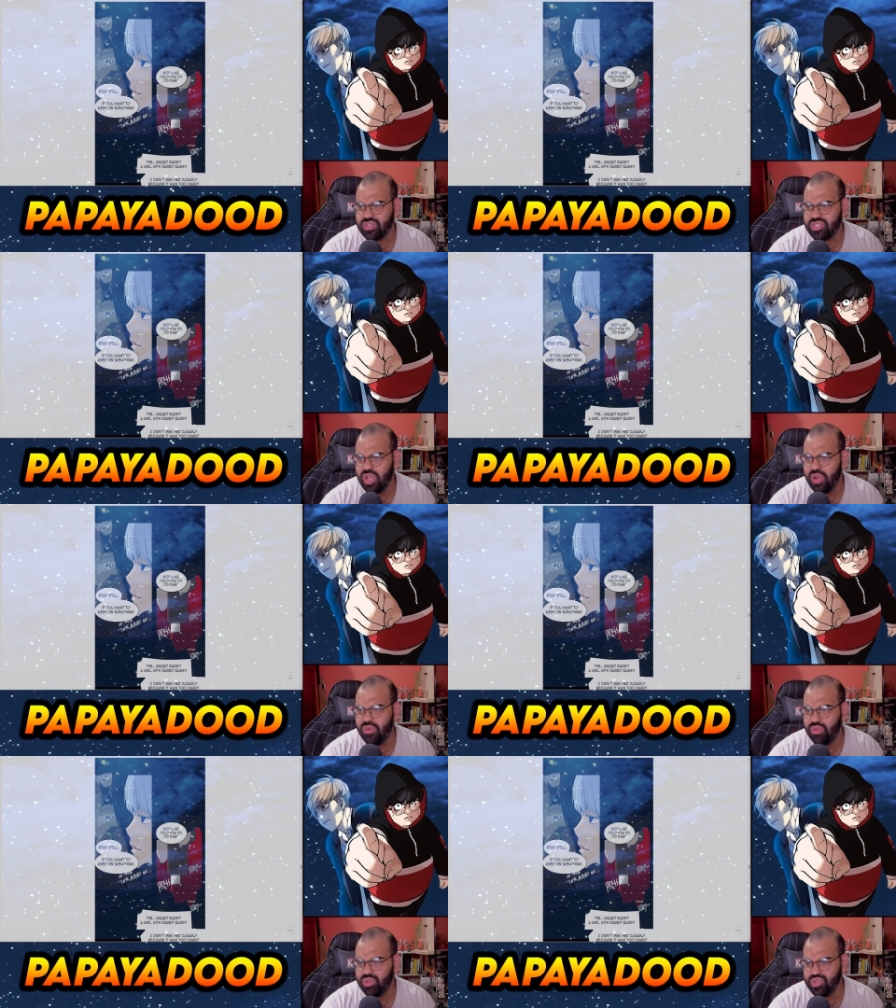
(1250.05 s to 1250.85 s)

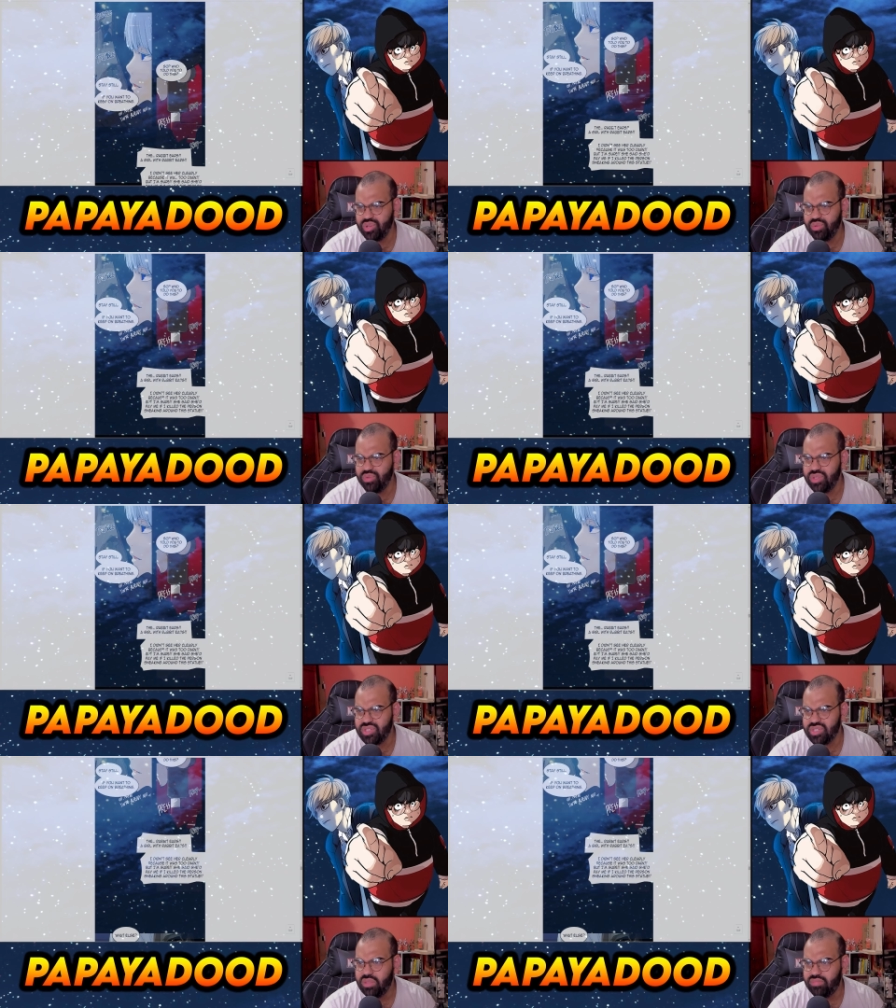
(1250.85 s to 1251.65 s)
So, told you to do
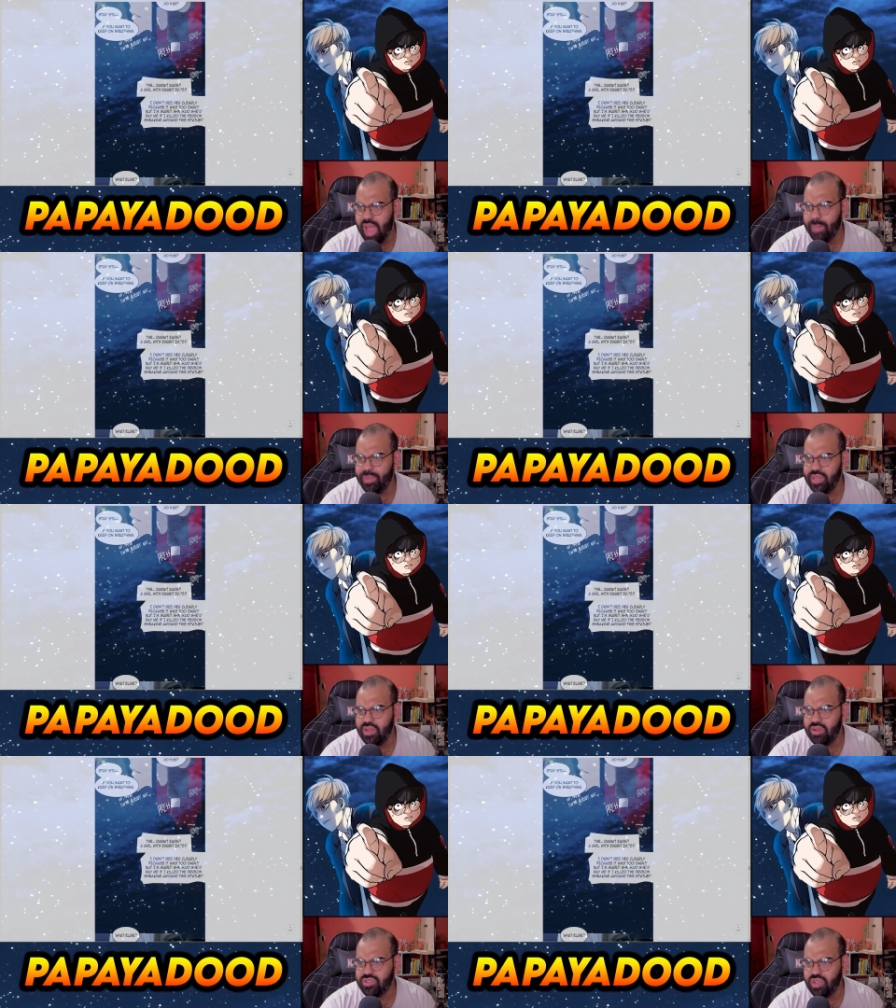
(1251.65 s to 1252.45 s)
this. The rabbit
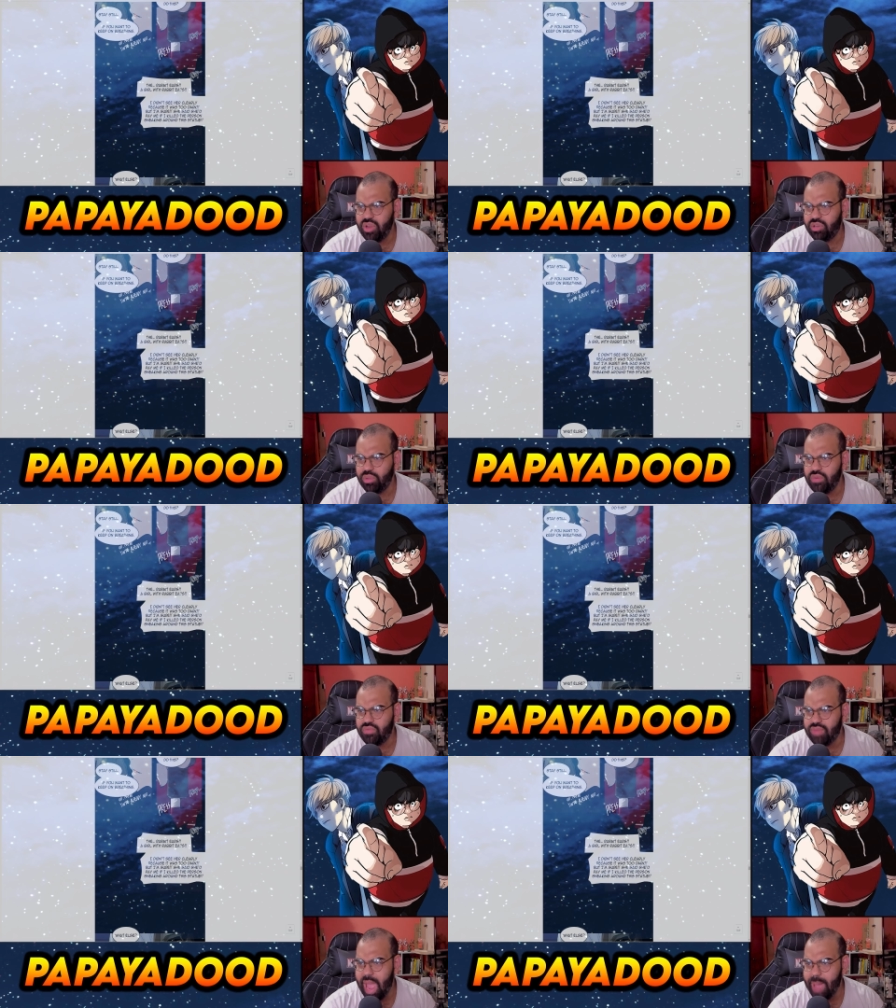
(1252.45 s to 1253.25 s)
ears, a girl
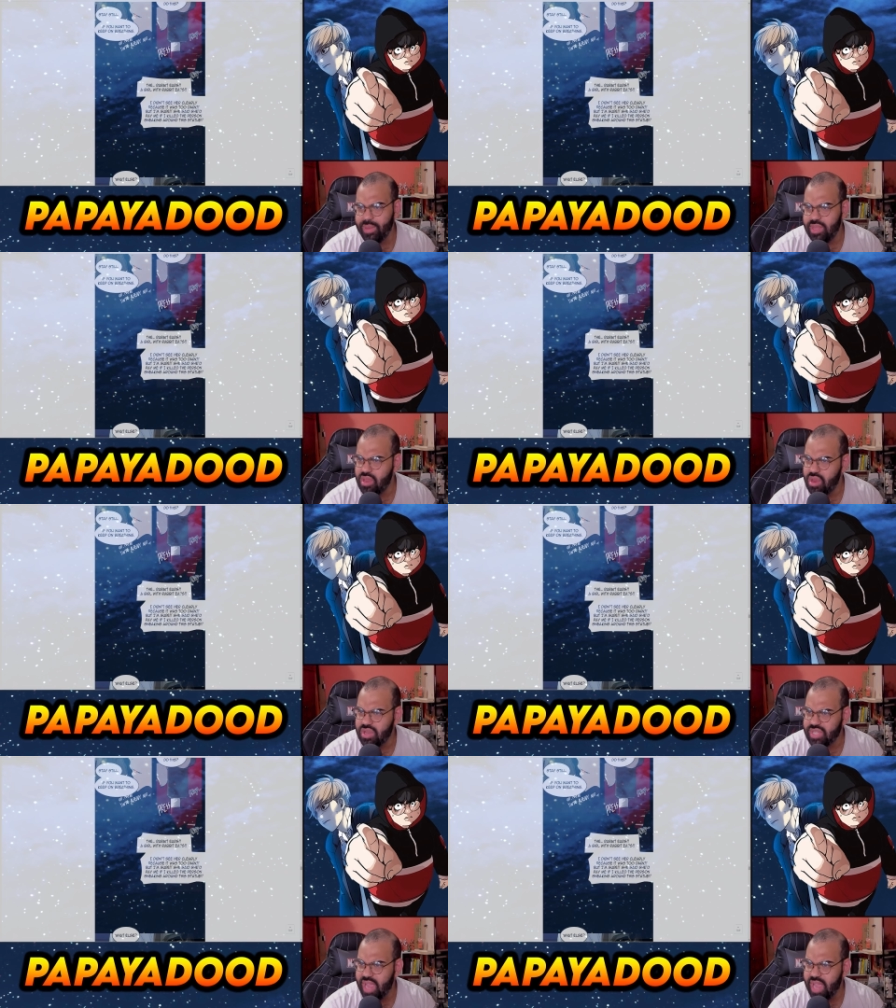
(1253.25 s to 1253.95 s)
with rabbit ears.